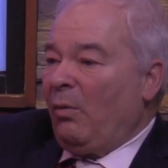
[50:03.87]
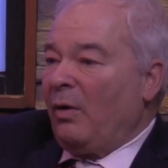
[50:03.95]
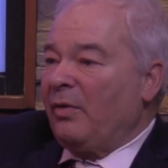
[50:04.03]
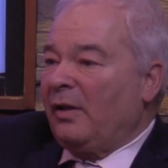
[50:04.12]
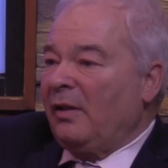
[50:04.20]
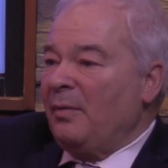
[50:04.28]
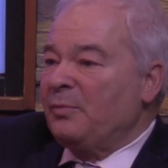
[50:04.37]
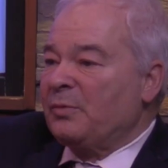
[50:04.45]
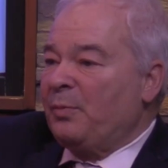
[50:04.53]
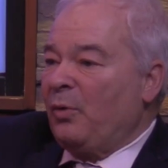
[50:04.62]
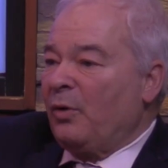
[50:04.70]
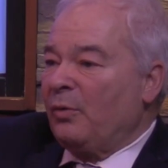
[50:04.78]
Well, the club
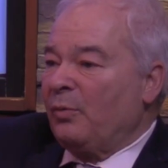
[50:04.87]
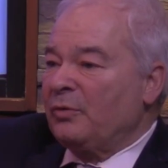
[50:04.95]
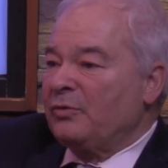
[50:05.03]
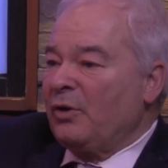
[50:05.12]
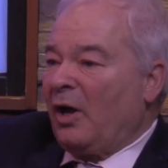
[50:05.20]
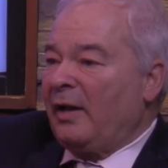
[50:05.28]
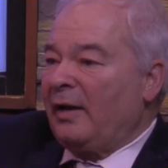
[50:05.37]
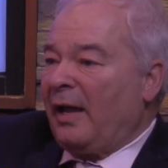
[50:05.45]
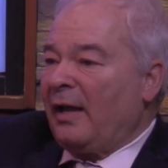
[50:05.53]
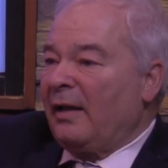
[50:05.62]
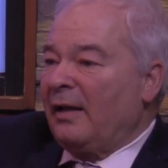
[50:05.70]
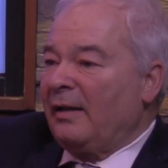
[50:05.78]
sport was not
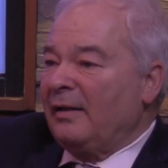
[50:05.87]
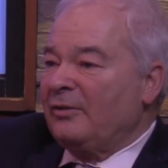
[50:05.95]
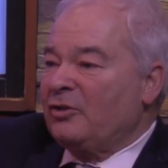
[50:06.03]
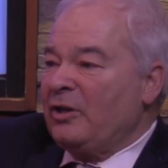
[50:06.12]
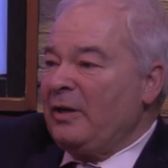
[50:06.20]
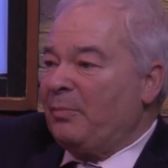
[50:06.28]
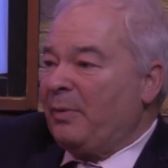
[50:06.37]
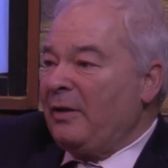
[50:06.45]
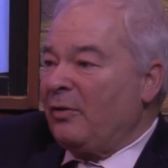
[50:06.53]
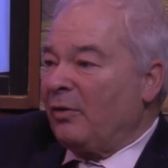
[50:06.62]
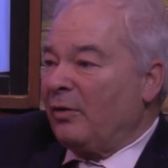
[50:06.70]
cheap either.